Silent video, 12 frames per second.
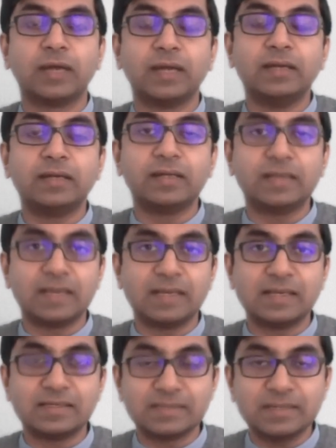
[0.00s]
entry and
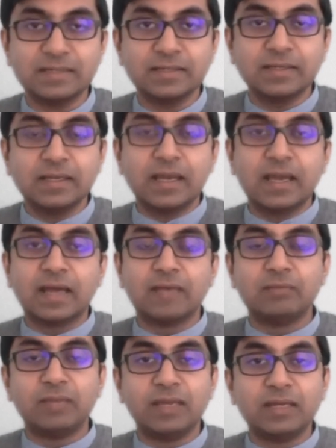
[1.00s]
exit, and
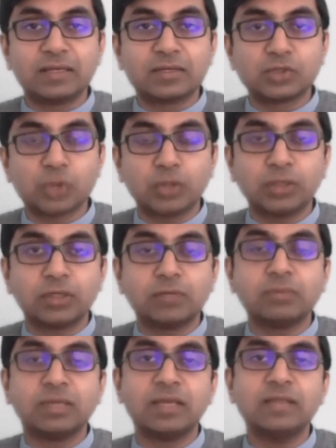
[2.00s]
make
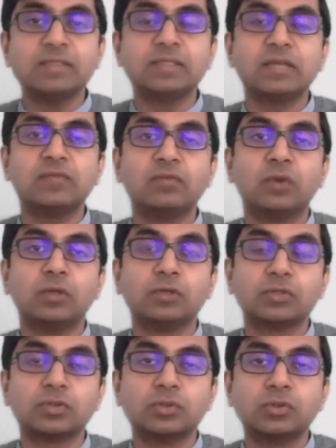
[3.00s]
short-term gains, then
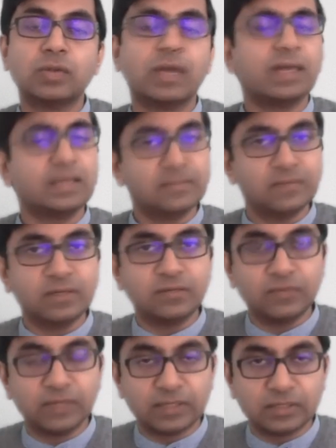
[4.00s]
also, and even if
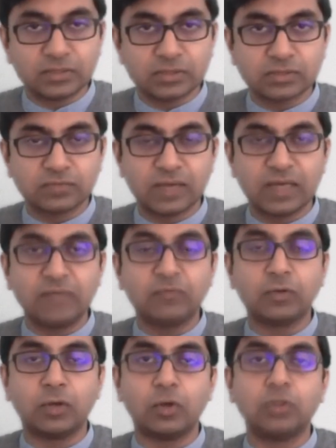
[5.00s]
it is valid for
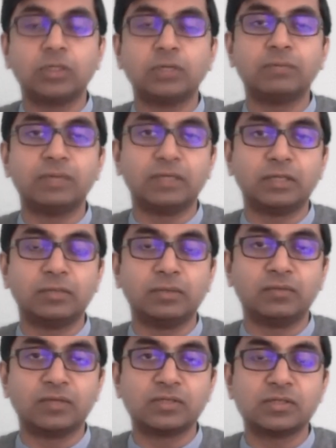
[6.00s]
long-term, mid-term
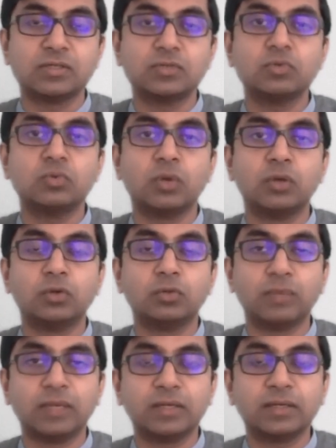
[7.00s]
investors who want to
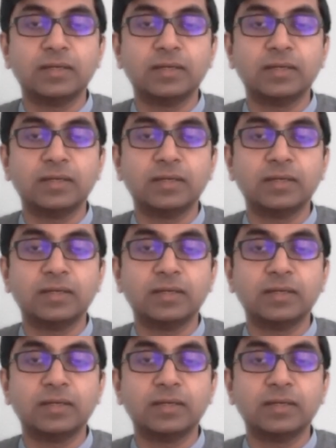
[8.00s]
make